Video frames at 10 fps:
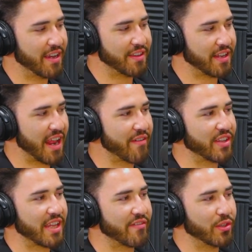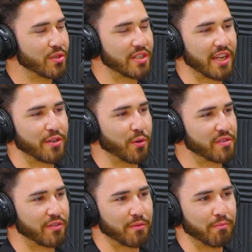and then having that evolution take a
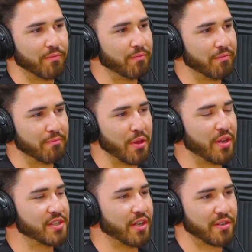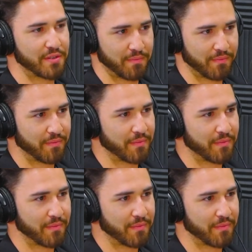course for millions of years.